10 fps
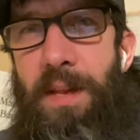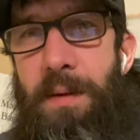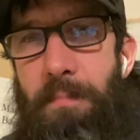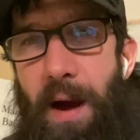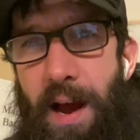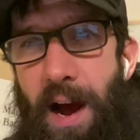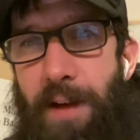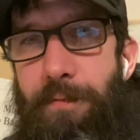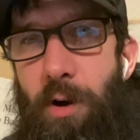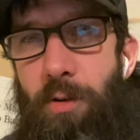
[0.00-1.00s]
my
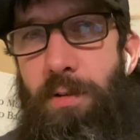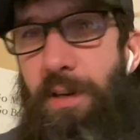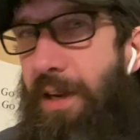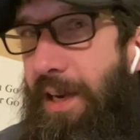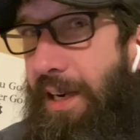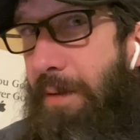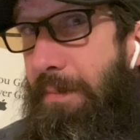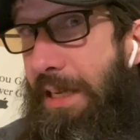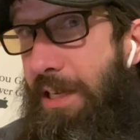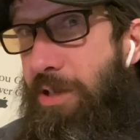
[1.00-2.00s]
iPhone, and I'm
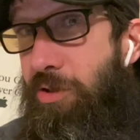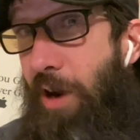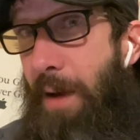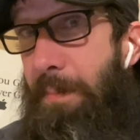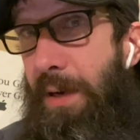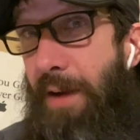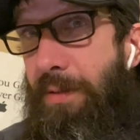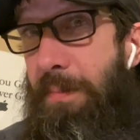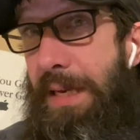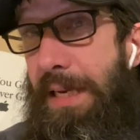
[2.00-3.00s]
eavesdropping on
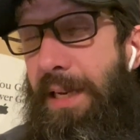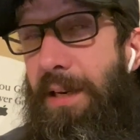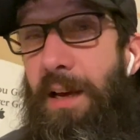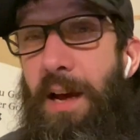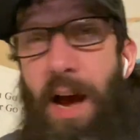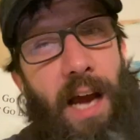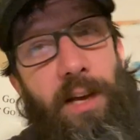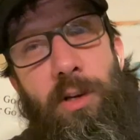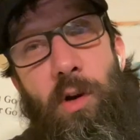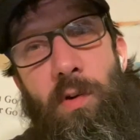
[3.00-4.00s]
the meeting, I
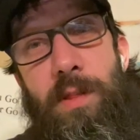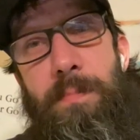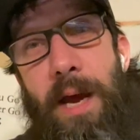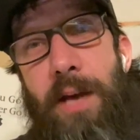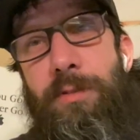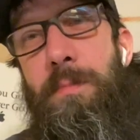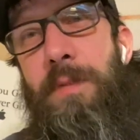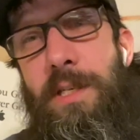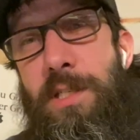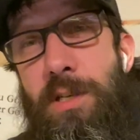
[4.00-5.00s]
could go to the bathroom
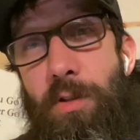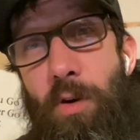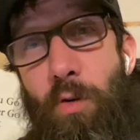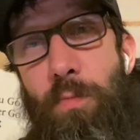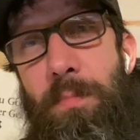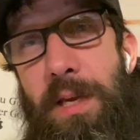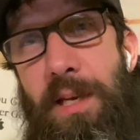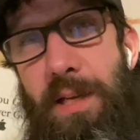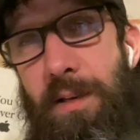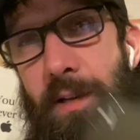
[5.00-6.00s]
and listen to the whole
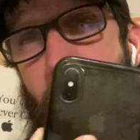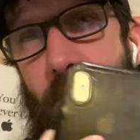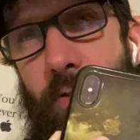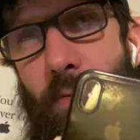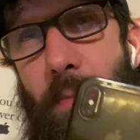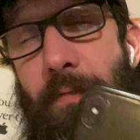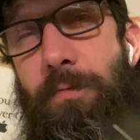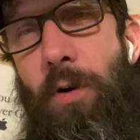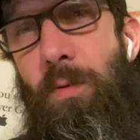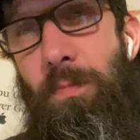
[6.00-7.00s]
meeting through my
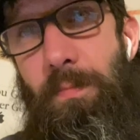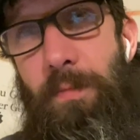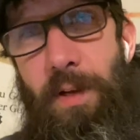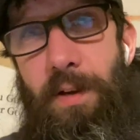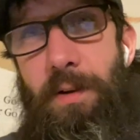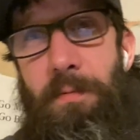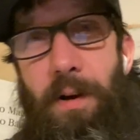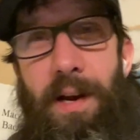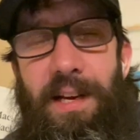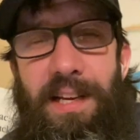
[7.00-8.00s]
phone,
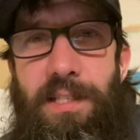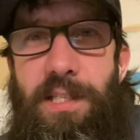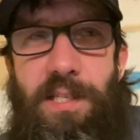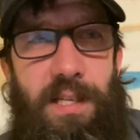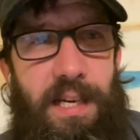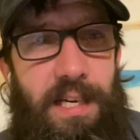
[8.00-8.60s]
right? It's